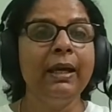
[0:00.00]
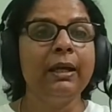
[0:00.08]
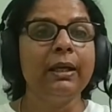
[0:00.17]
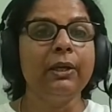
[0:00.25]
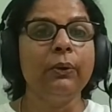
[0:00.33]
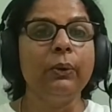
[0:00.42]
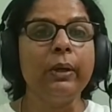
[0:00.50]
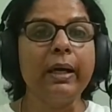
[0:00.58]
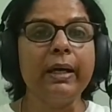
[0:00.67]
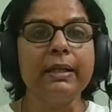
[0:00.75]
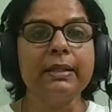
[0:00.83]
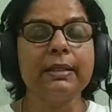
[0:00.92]
you know
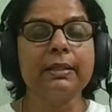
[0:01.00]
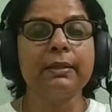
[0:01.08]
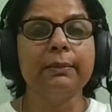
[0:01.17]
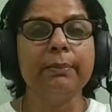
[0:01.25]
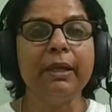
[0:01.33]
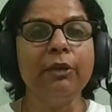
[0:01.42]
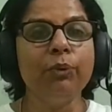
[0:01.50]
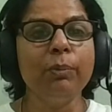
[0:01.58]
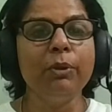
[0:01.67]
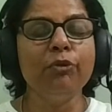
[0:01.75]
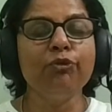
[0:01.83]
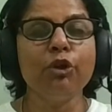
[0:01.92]
as uh, men and
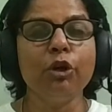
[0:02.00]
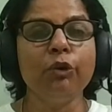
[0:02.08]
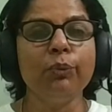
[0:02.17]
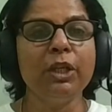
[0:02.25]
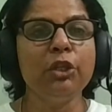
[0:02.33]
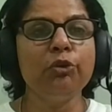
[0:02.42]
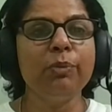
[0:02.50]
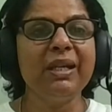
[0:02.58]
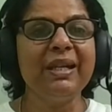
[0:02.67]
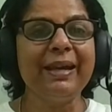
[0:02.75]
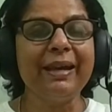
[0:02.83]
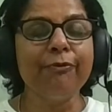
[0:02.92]
women of god we need to be
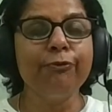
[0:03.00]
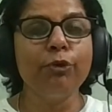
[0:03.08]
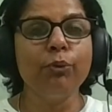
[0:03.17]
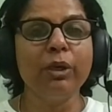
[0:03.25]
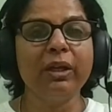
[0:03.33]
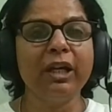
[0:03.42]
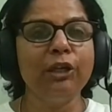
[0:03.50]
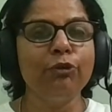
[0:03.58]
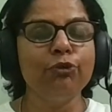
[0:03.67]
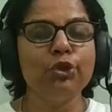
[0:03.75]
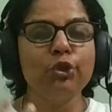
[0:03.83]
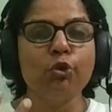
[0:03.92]
careful what kind
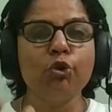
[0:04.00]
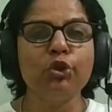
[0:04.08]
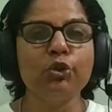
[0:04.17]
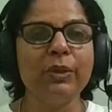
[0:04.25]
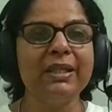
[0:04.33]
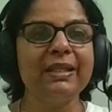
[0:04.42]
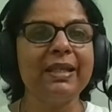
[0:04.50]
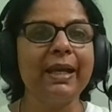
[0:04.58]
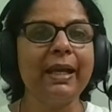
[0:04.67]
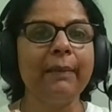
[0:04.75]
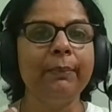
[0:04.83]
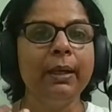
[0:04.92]
of jokes we say